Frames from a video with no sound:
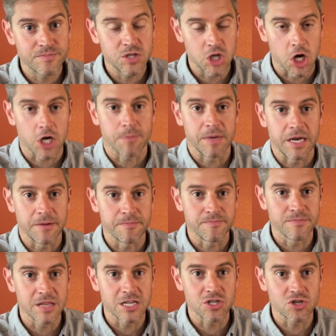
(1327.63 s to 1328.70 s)
Dark so meat.
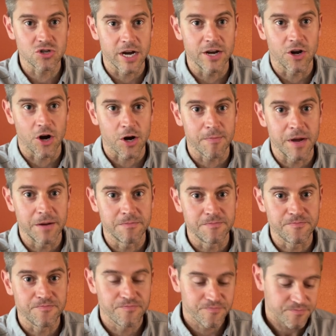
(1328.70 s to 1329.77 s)
Let's we try should dark do the
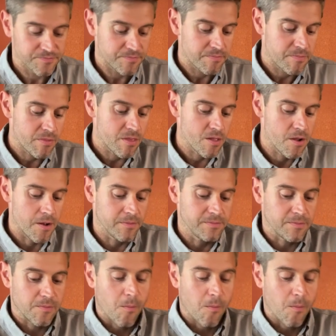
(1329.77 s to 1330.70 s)
meat. dark